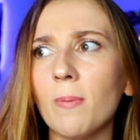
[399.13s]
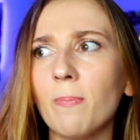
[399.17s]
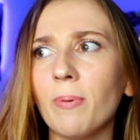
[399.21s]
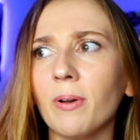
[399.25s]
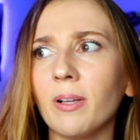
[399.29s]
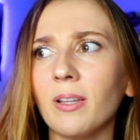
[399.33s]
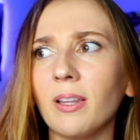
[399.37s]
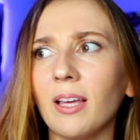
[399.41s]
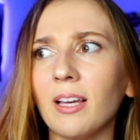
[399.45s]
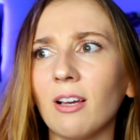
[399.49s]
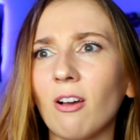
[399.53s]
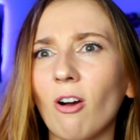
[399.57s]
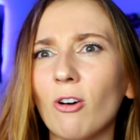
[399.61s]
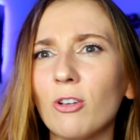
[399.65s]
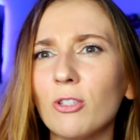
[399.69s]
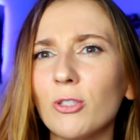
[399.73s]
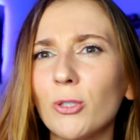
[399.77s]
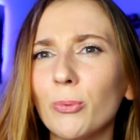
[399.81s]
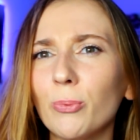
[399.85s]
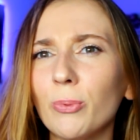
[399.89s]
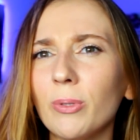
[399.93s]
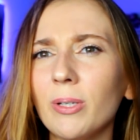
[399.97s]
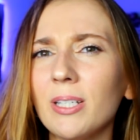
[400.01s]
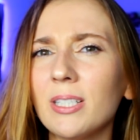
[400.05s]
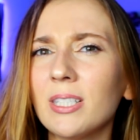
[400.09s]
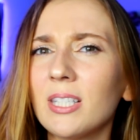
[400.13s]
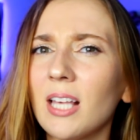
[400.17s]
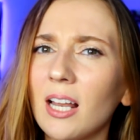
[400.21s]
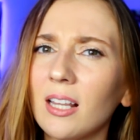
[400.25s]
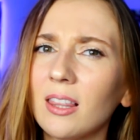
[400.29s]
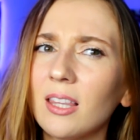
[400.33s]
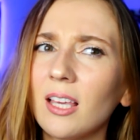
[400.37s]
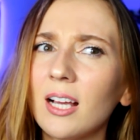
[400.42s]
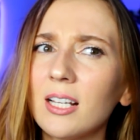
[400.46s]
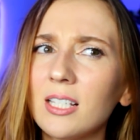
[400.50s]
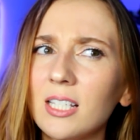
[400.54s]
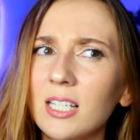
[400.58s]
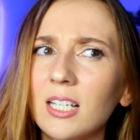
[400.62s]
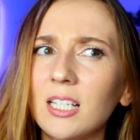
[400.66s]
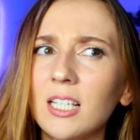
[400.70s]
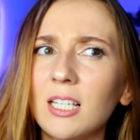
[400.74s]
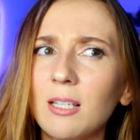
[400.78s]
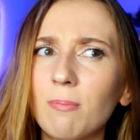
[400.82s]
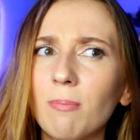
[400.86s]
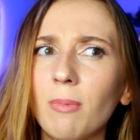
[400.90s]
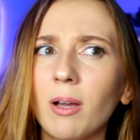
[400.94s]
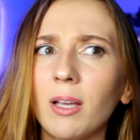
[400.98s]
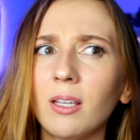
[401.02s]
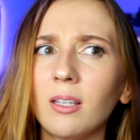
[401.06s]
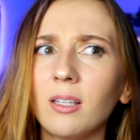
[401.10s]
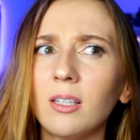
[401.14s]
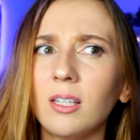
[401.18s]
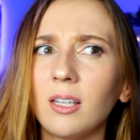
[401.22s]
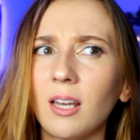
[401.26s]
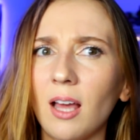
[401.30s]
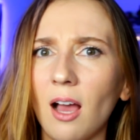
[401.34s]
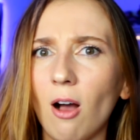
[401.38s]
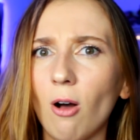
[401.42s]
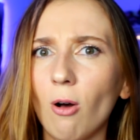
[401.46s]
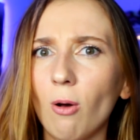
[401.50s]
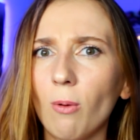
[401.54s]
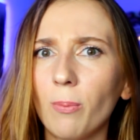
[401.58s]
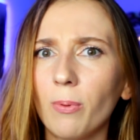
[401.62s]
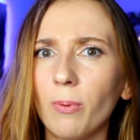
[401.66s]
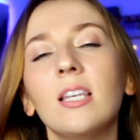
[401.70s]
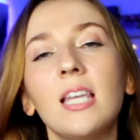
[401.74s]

but like also really sad the idea he might need help